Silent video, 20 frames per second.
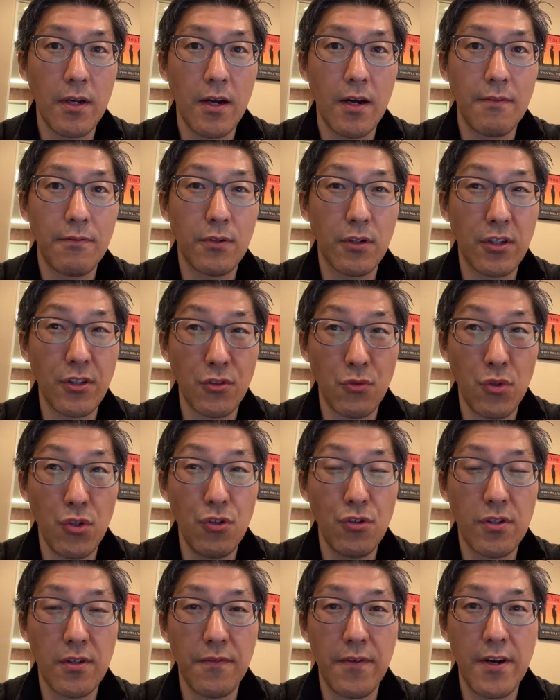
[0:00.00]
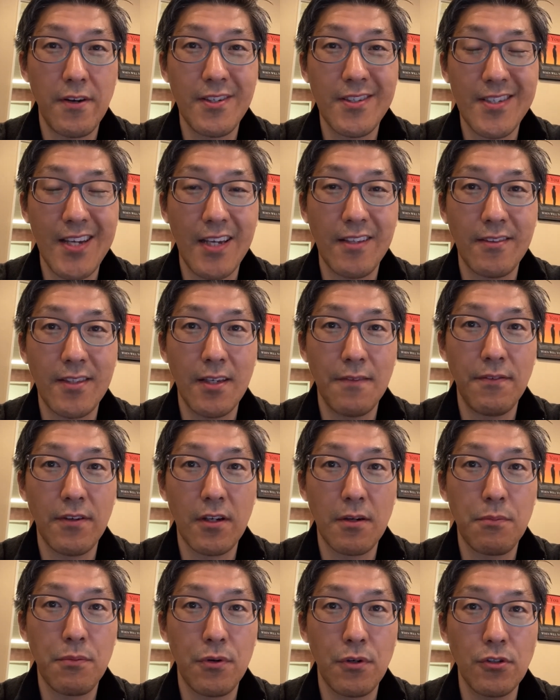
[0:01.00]
it off, because we use a very scientific
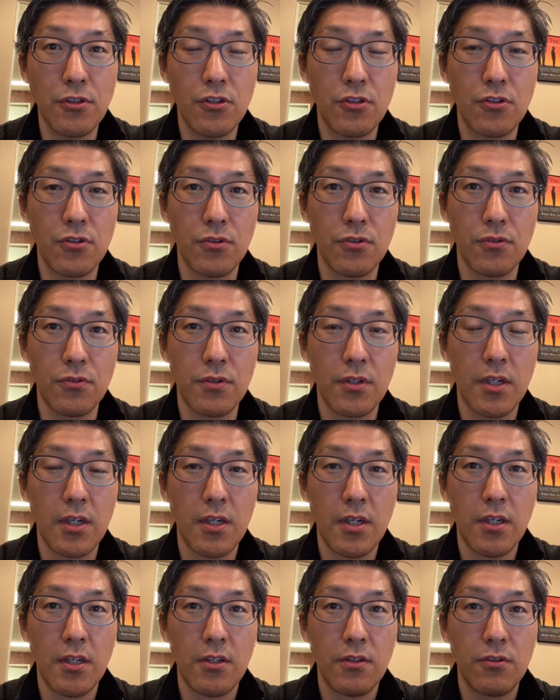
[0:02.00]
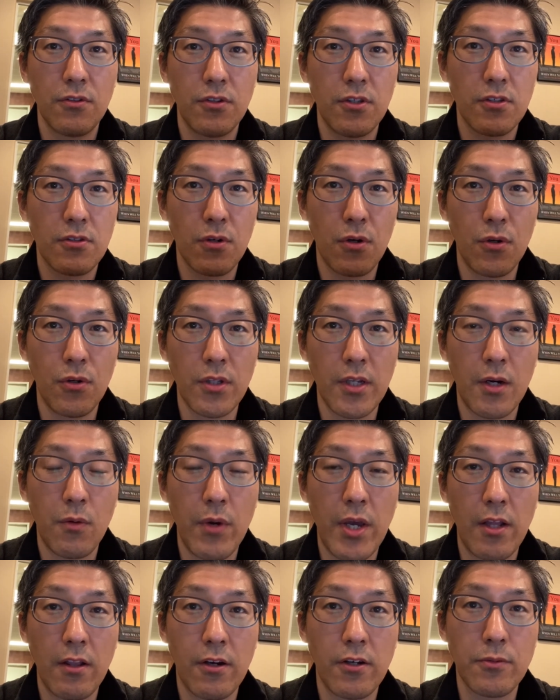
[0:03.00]
approach to this whole
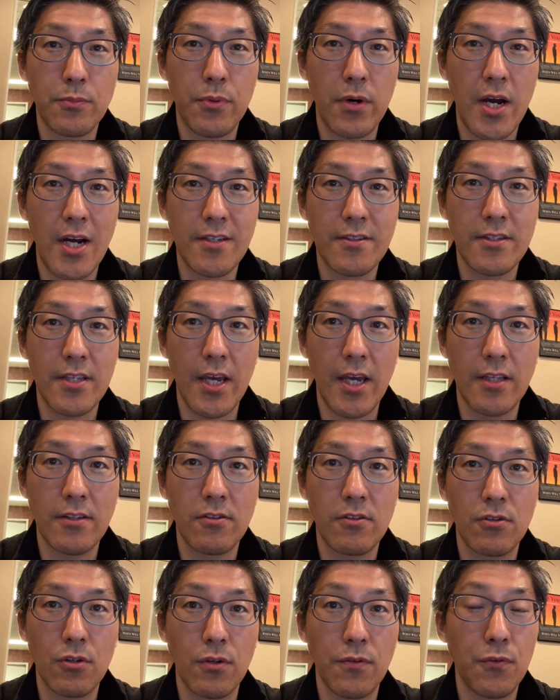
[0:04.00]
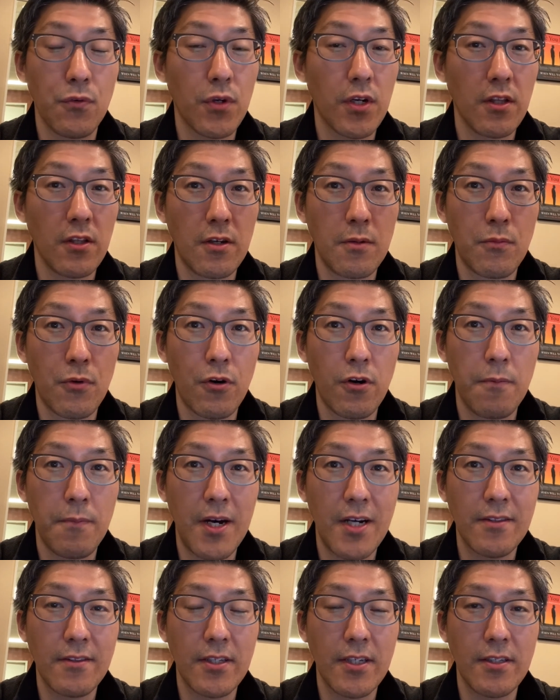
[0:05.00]
weight loss process. So if you want to learn more
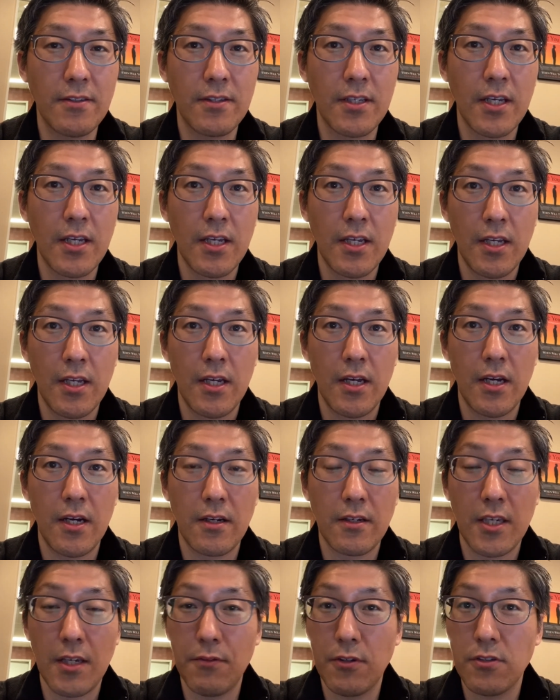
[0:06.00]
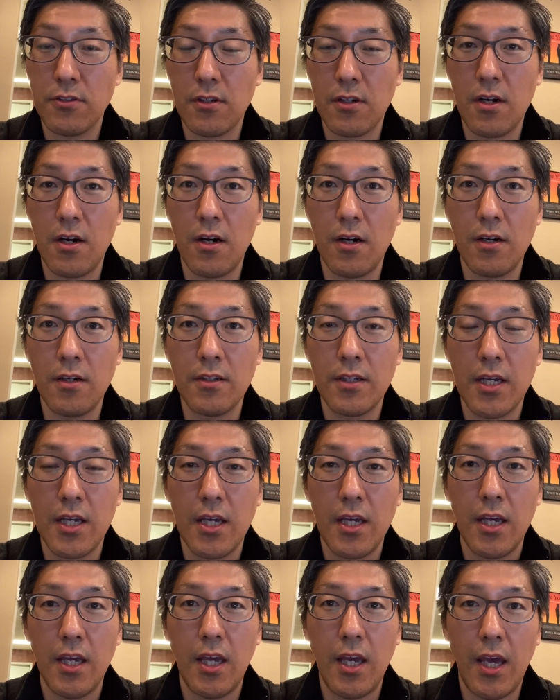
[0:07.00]
about this, give us a call,
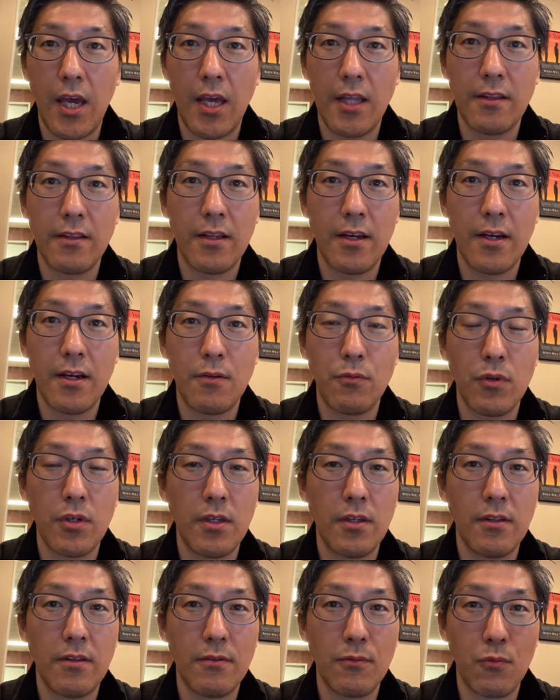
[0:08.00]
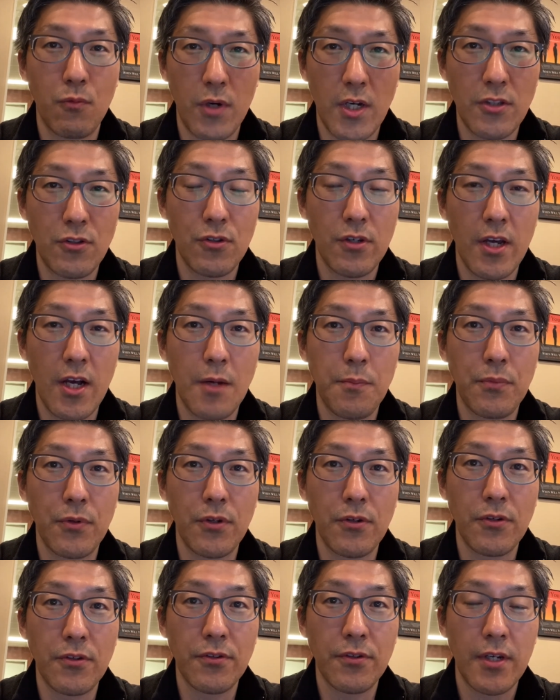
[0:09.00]
and we want to help
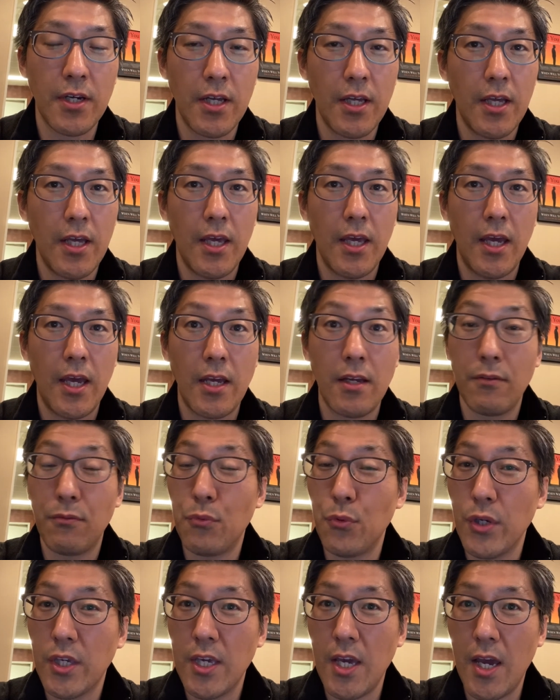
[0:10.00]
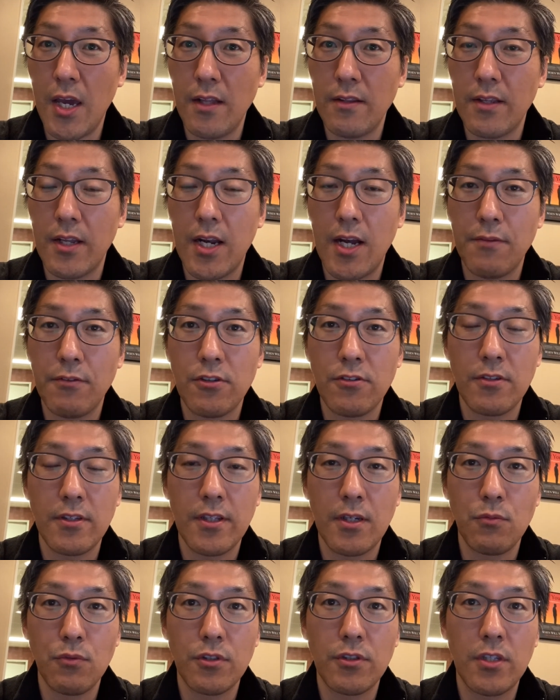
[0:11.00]
you. And if we can, then obviously
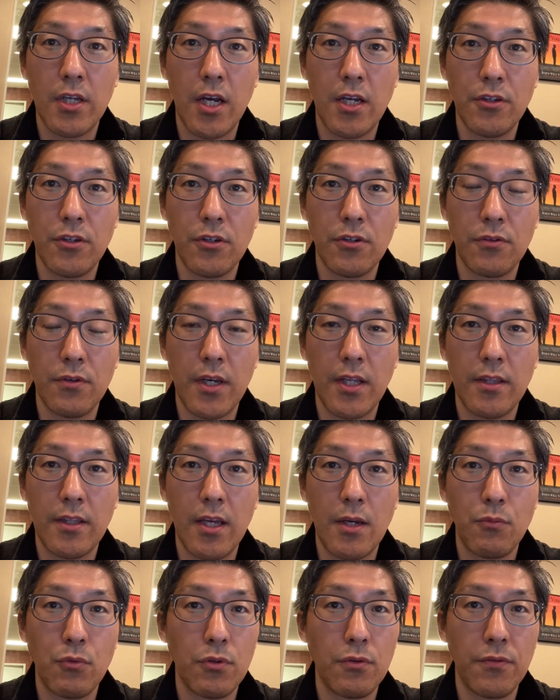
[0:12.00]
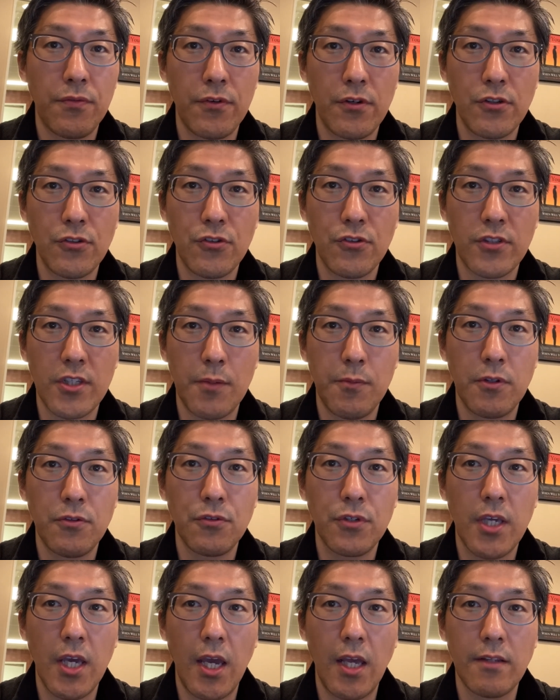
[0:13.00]
then we'll tell you, and then we'll refer to someone
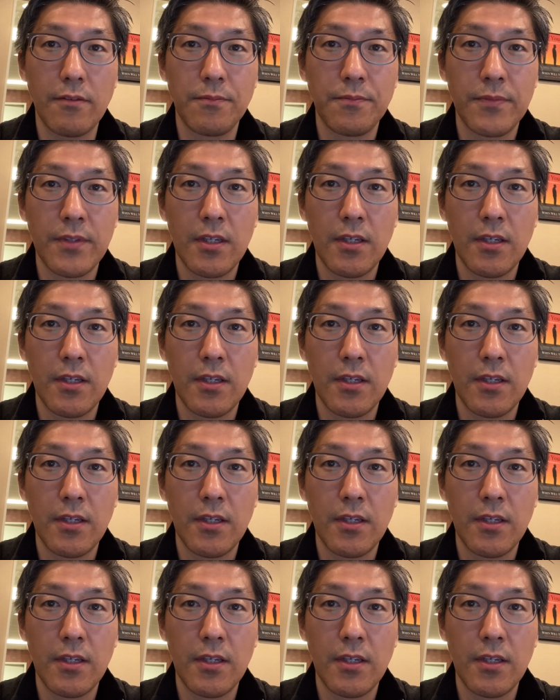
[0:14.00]
who can.